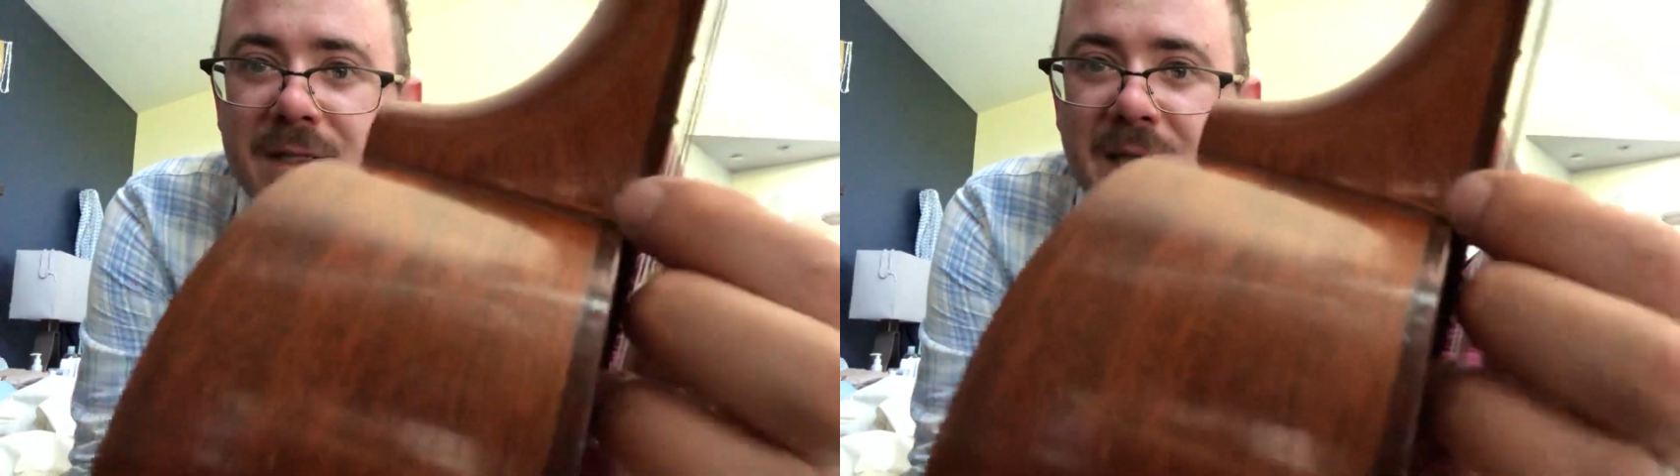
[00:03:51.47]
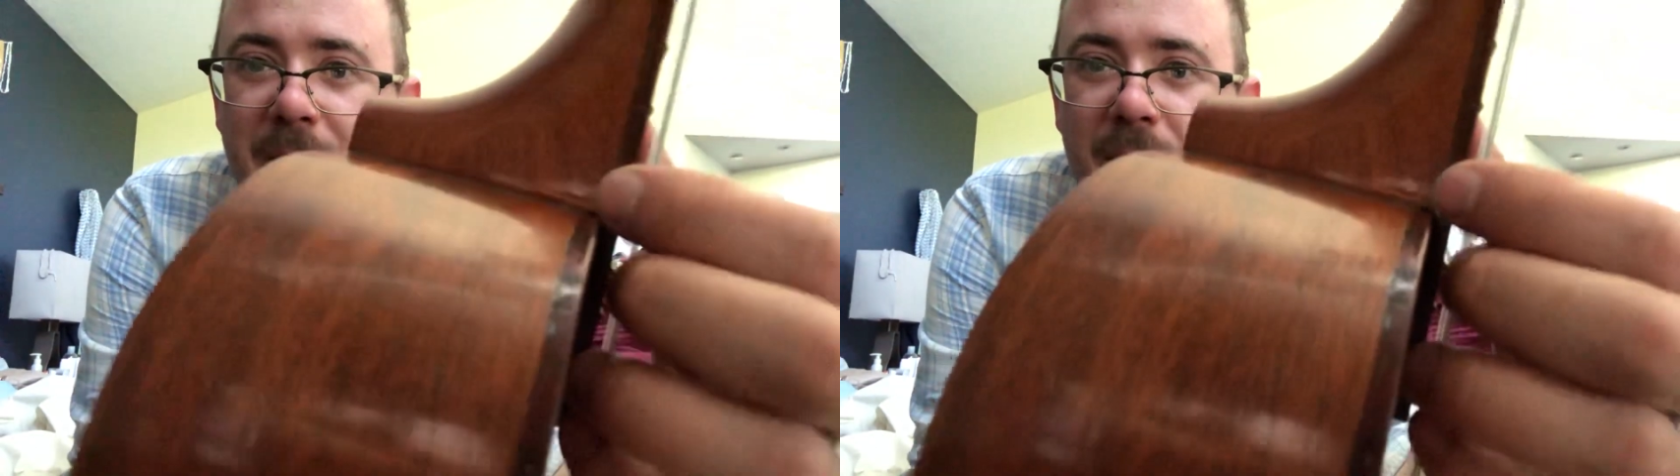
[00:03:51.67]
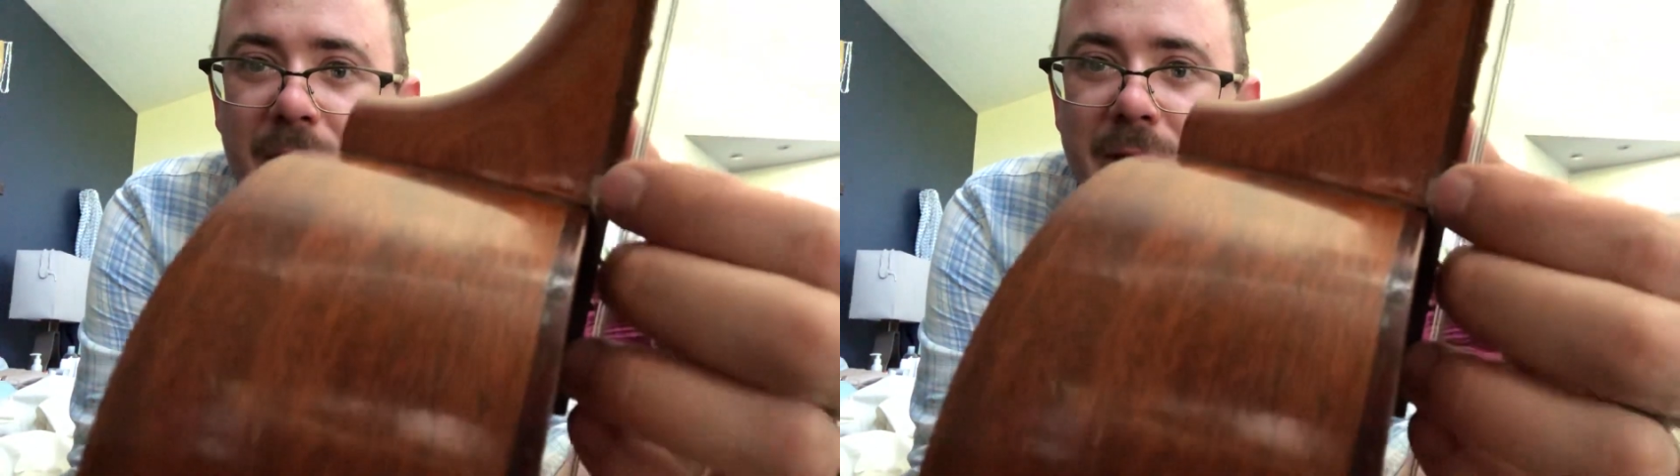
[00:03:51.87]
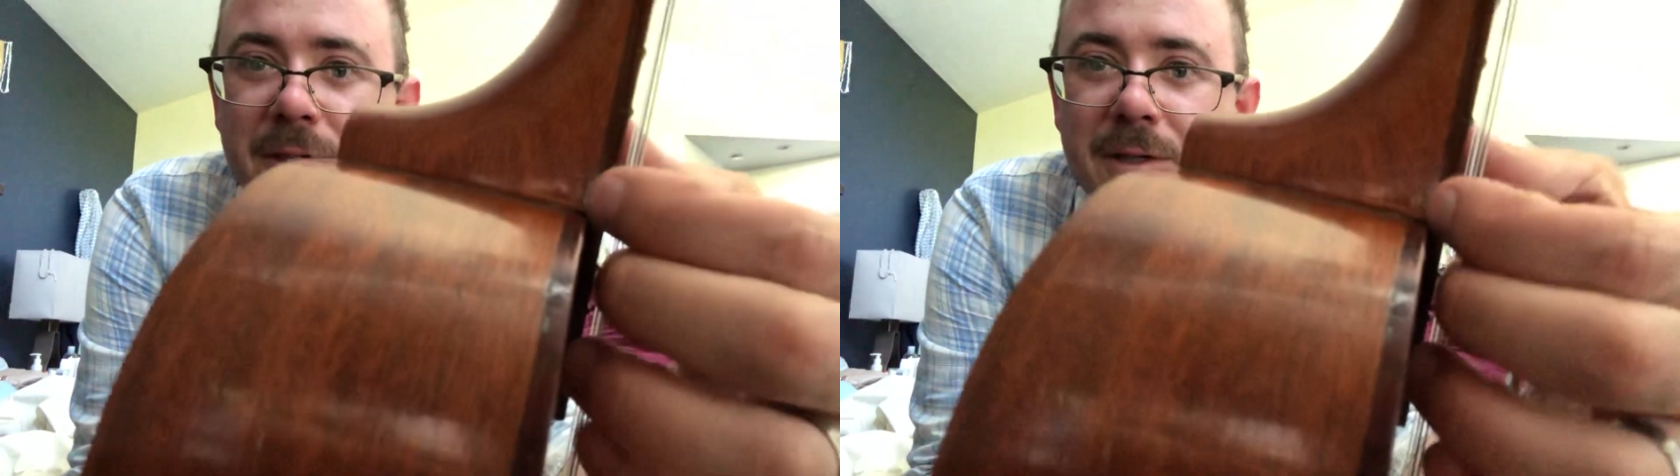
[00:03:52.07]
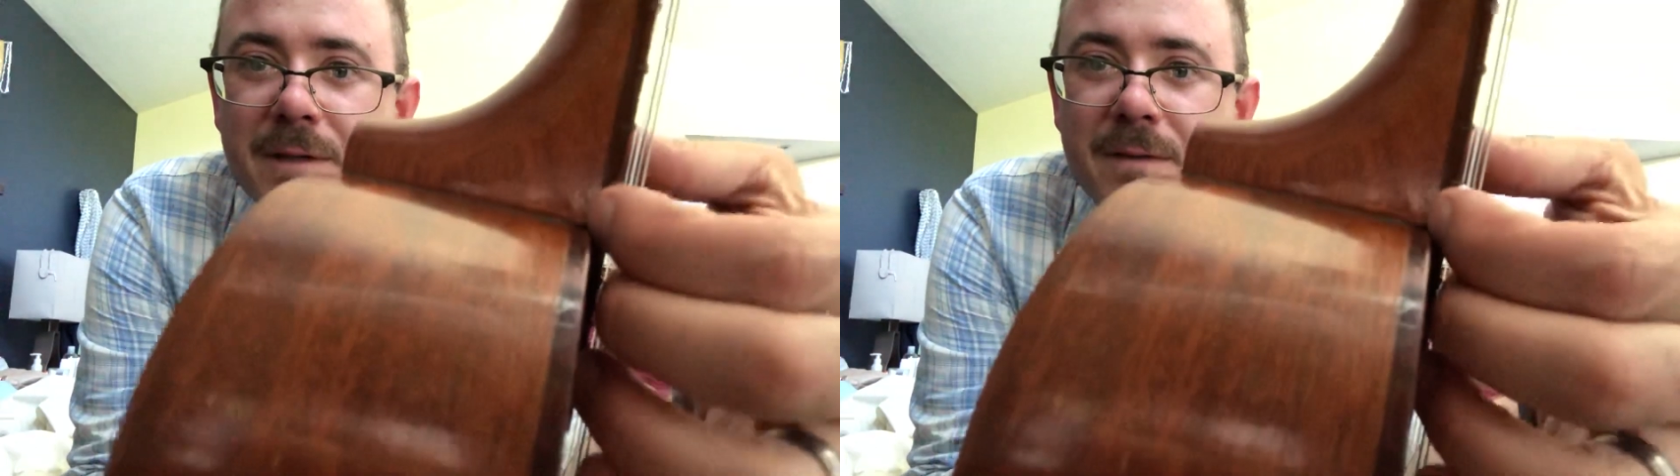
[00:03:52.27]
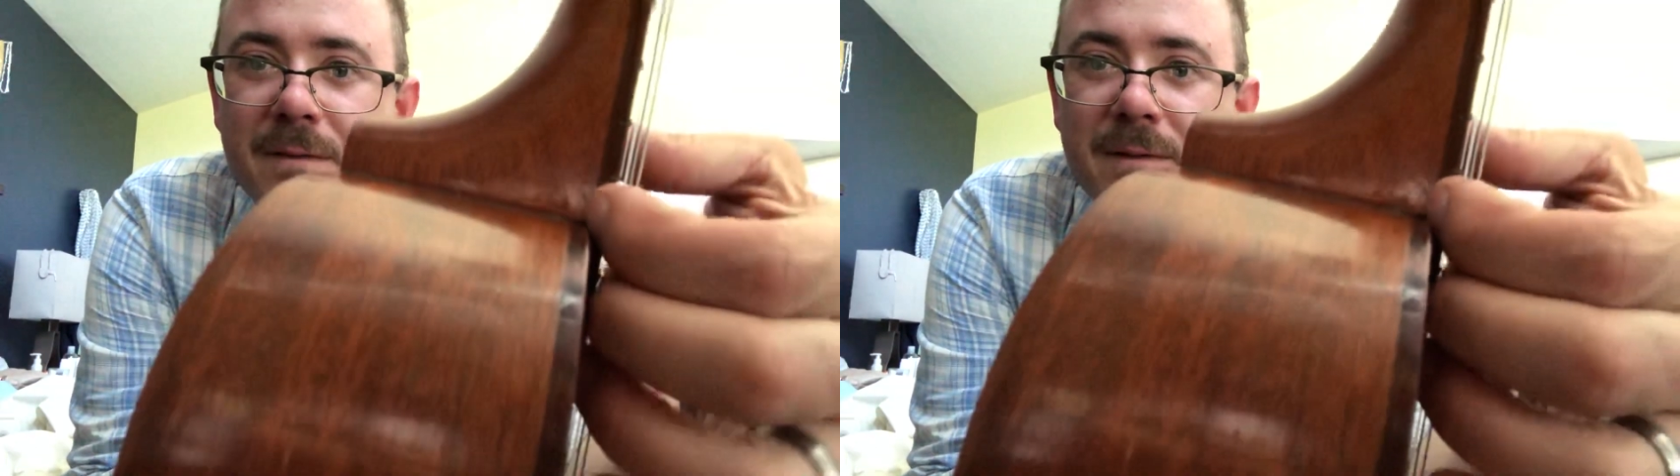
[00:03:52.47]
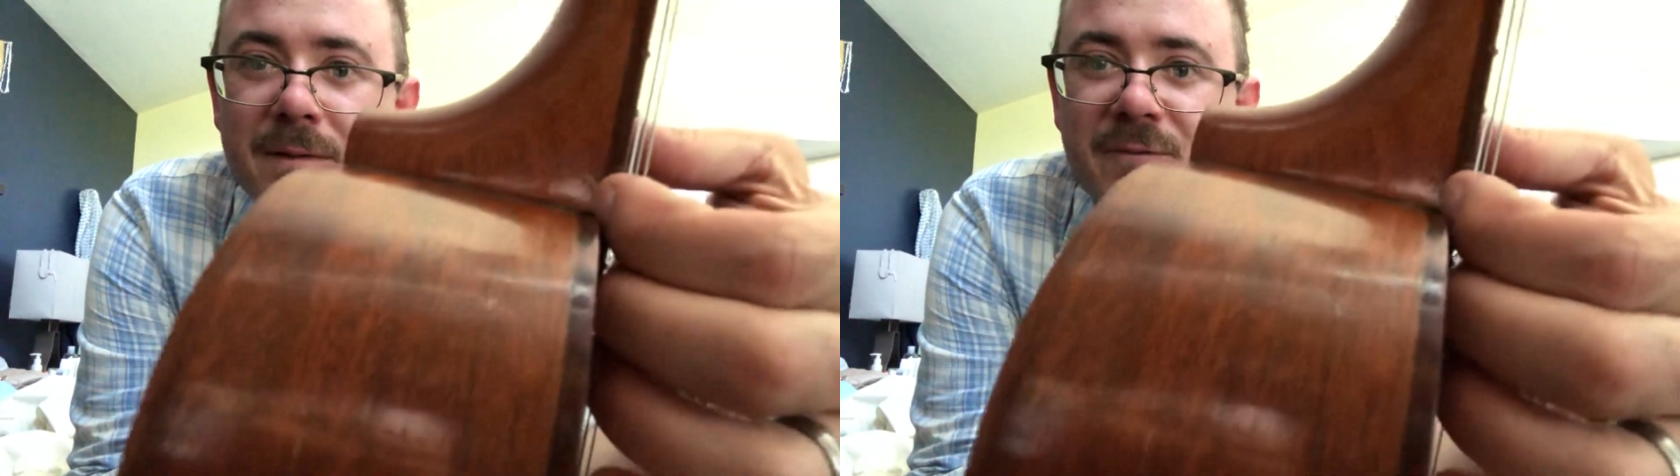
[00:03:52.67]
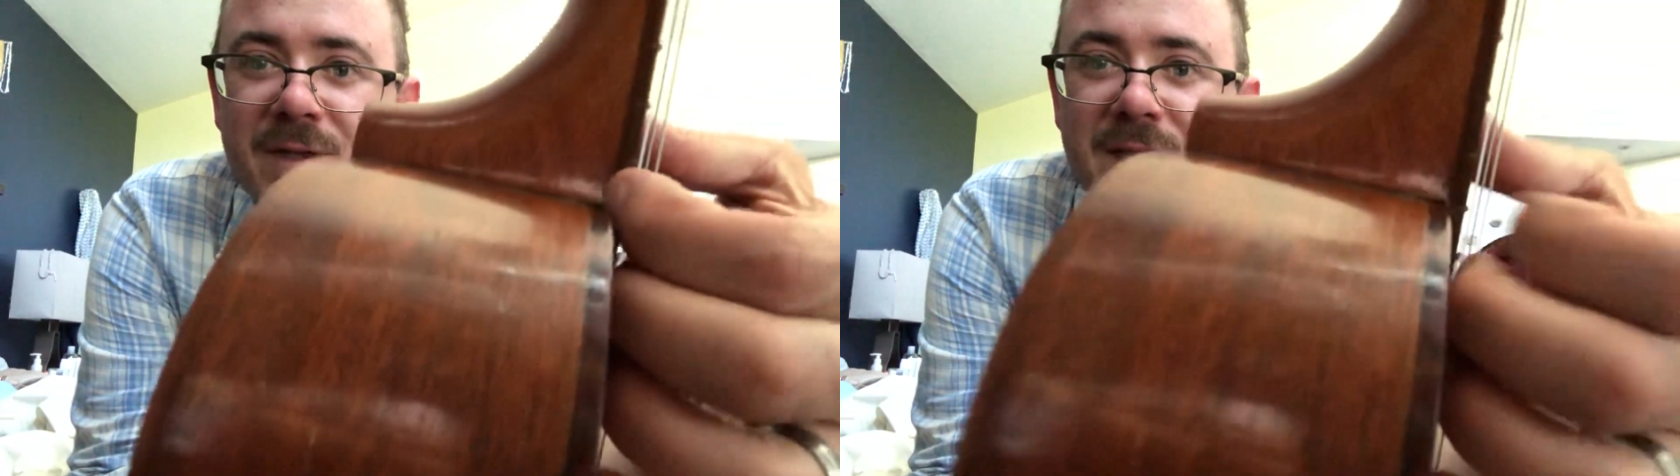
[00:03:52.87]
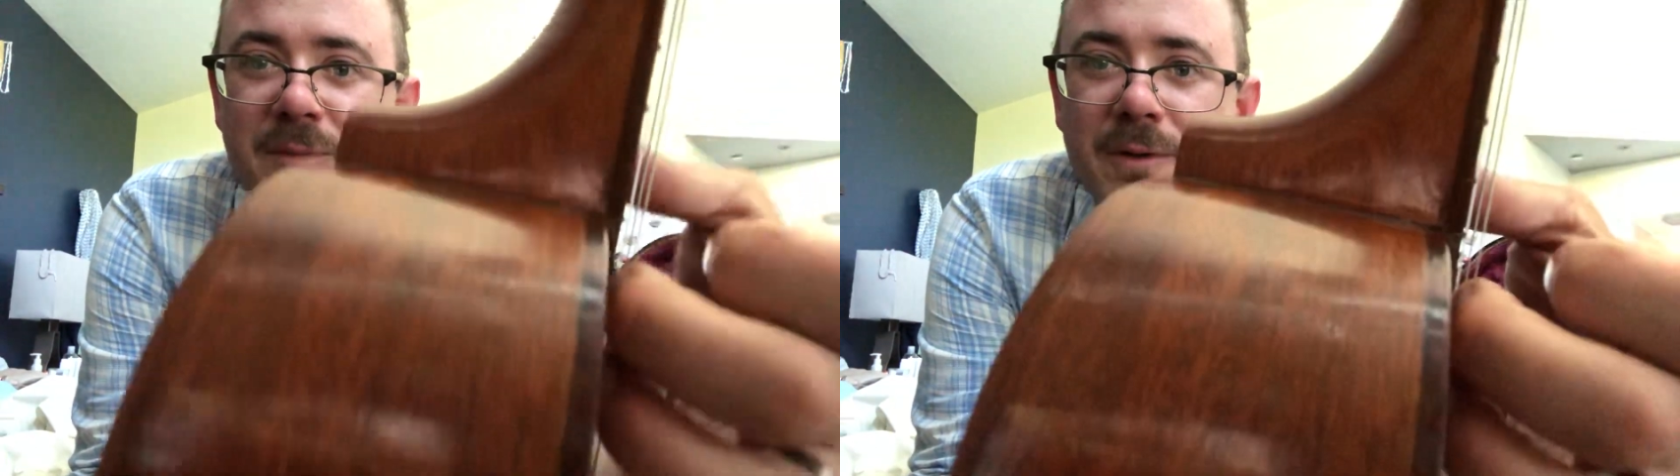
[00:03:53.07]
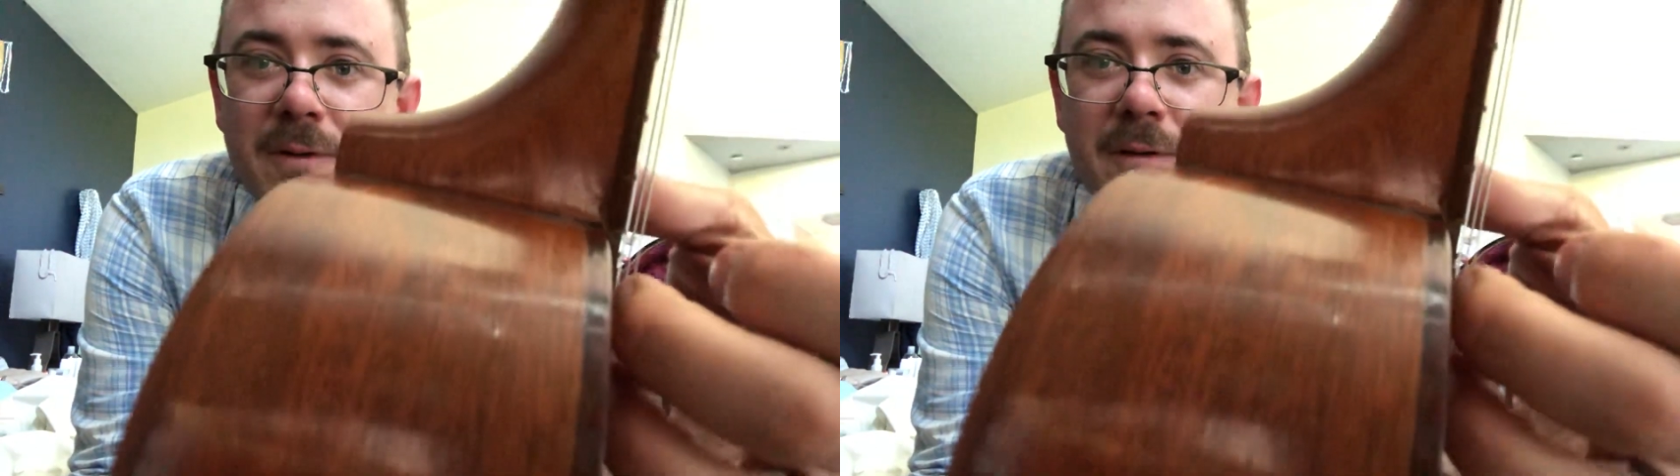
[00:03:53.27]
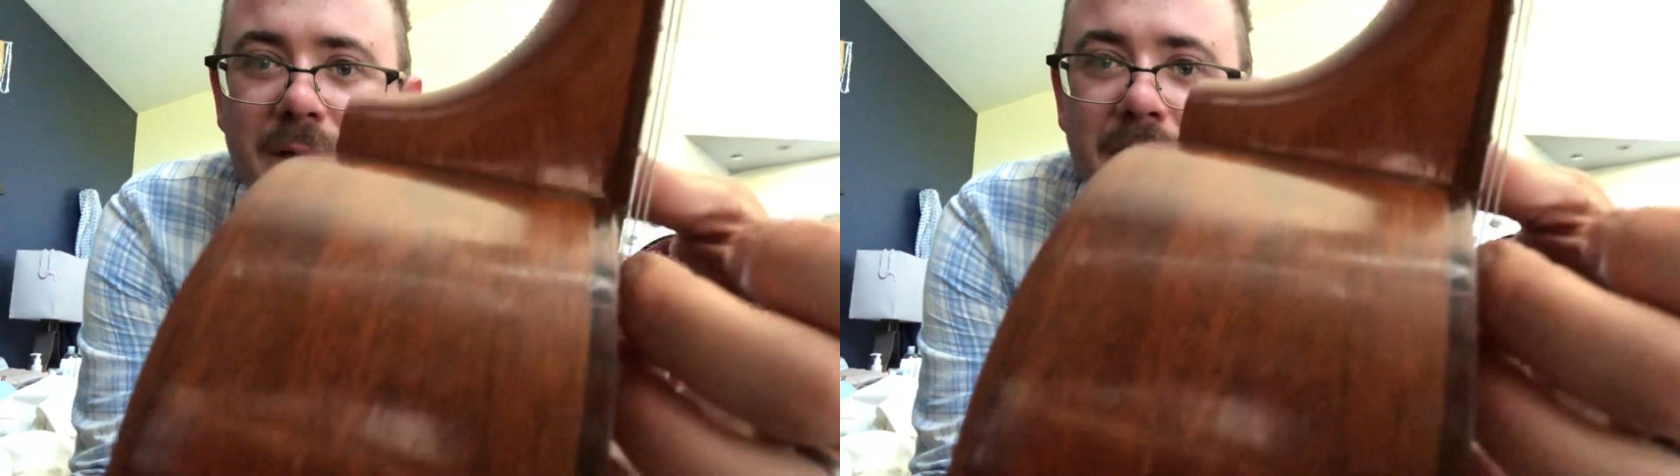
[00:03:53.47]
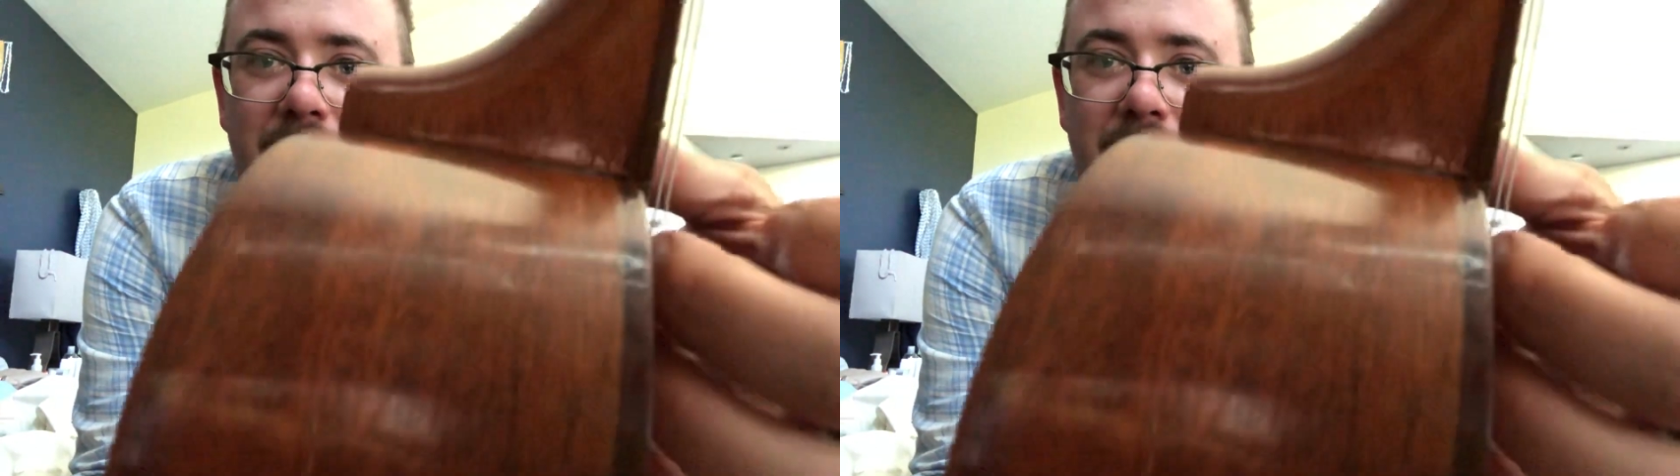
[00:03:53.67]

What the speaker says: separation visible